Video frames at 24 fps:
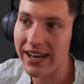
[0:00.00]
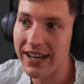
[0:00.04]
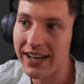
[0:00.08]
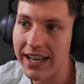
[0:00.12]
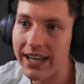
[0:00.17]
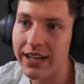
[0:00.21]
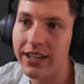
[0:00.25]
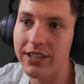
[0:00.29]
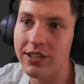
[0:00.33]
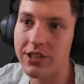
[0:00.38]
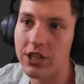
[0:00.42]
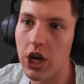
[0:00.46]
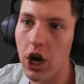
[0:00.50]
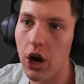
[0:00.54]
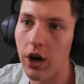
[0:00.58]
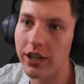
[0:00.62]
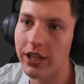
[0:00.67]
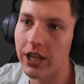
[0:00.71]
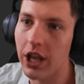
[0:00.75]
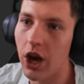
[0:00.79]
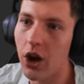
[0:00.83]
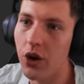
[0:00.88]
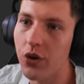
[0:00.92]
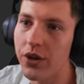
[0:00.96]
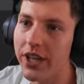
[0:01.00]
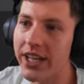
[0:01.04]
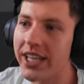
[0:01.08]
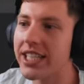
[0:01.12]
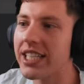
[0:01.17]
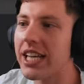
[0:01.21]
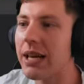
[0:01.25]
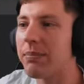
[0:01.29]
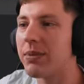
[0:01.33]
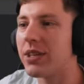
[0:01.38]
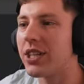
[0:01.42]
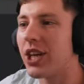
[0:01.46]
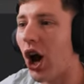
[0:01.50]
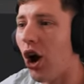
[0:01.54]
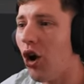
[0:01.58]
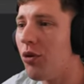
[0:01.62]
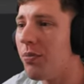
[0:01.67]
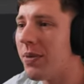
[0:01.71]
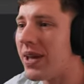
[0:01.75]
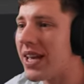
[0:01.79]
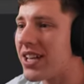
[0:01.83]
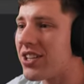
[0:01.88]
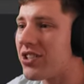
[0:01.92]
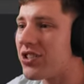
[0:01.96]
that needed to go on loan except
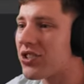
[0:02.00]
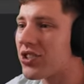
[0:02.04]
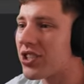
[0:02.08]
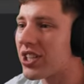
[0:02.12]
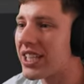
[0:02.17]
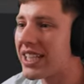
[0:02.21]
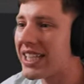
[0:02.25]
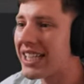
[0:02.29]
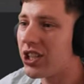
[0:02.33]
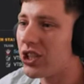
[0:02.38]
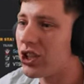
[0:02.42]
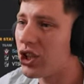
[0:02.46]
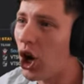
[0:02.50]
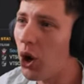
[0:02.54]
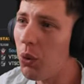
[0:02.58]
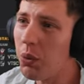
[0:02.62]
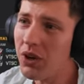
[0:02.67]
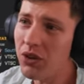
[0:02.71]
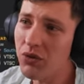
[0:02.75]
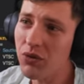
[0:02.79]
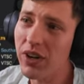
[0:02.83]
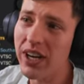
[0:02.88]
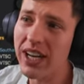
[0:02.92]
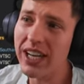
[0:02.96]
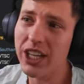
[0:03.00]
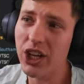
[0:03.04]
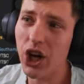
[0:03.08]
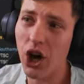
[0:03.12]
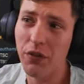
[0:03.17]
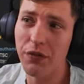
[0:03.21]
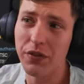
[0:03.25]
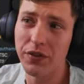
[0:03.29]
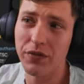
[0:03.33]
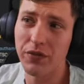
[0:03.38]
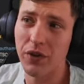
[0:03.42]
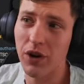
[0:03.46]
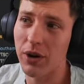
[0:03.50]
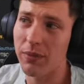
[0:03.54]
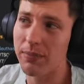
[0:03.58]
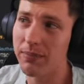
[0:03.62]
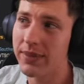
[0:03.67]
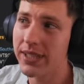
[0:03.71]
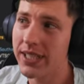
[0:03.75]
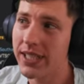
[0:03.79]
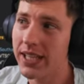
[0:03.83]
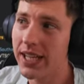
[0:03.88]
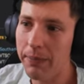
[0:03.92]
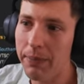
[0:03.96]
Gomez, no one really offered for
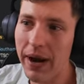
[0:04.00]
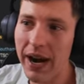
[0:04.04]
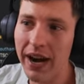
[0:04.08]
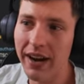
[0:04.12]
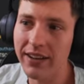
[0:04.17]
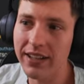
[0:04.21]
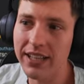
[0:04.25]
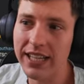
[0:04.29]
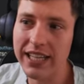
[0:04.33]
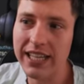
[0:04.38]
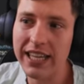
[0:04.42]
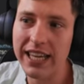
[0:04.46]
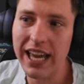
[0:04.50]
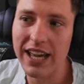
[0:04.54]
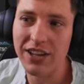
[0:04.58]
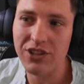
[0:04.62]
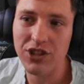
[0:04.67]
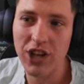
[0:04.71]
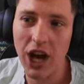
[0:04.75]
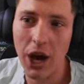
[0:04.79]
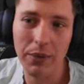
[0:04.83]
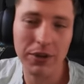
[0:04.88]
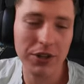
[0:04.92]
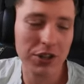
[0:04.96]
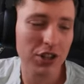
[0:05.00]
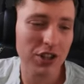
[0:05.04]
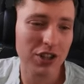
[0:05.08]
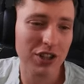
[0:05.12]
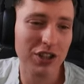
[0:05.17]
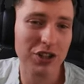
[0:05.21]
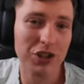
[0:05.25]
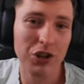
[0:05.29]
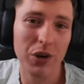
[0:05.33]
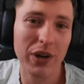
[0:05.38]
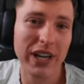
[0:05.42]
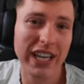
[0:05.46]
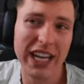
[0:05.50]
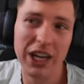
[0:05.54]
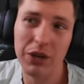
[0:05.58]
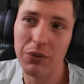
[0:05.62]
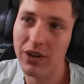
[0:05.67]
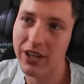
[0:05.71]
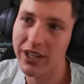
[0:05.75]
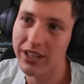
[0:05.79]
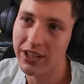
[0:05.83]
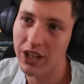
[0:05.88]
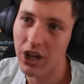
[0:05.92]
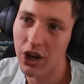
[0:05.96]
him. Apparently, he has no interest in joining
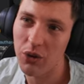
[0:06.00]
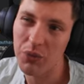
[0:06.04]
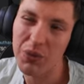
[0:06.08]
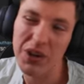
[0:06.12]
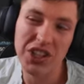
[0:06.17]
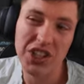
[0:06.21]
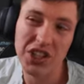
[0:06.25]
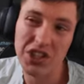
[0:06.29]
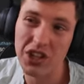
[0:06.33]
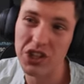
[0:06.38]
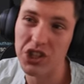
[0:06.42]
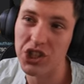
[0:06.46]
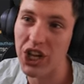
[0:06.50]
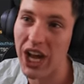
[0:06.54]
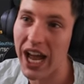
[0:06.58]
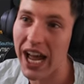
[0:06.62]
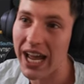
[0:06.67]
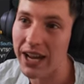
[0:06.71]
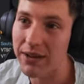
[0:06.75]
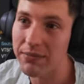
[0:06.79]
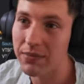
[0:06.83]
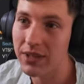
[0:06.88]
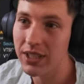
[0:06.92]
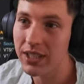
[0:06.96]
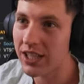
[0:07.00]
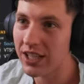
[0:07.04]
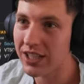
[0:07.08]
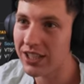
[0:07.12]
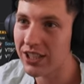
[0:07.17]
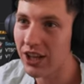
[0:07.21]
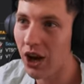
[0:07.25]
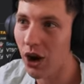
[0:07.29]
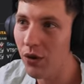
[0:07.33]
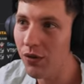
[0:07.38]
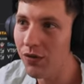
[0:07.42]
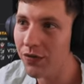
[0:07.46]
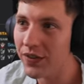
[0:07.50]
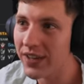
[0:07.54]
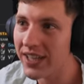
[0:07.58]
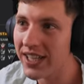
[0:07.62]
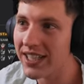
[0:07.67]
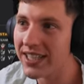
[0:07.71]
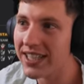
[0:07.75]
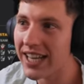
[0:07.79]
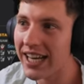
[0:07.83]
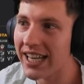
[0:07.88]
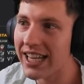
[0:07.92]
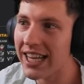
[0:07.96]
anyone on loan, which is a shame because I don't
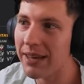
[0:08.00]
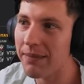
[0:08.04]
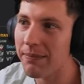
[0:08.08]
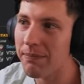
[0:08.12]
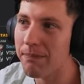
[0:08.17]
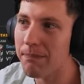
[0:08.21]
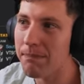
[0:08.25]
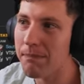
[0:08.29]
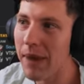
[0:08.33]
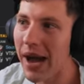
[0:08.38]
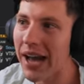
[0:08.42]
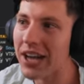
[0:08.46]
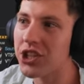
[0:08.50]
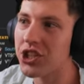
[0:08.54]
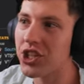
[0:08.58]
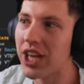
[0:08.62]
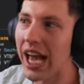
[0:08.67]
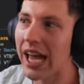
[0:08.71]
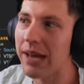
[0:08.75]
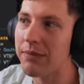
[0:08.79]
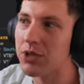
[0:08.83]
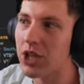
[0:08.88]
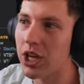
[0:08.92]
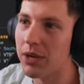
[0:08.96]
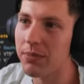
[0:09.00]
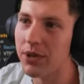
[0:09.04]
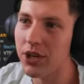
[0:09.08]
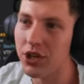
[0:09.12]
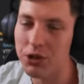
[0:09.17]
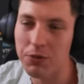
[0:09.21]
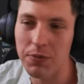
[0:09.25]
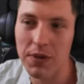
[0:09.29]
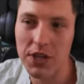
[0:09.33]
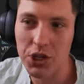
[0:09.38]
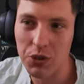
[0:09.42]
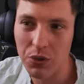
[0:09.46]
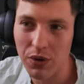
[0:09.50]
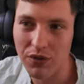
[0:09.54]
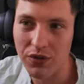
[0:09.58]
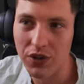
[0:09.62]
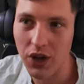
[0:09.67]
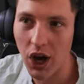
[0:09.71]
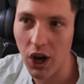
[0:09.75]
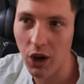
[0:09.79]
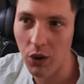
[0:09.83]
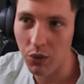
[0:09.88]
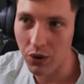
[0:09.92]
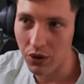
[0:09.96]
think he's going to get much game time here, especially with
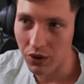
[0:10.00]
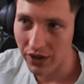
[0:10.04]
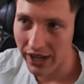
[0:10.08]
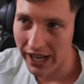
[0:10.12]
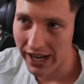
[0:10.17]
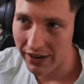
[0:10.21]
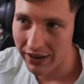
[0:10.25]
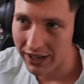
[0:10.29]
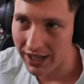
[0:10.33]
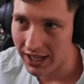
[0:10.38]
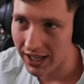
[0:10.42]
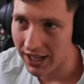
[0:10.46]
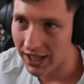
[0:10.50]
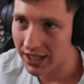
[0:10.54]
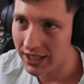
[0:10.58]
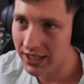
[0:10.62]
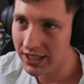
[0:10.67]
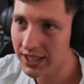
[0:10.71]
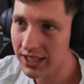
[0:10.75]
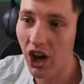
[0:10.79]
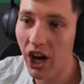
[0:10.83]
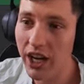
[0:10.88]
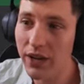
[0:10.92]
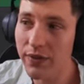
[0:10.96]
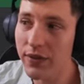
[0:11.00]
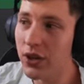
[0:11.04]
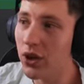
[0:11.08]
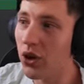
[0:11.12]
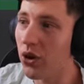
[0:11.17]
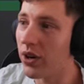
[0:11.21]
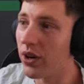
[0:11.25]
Colwill now here. It's kind of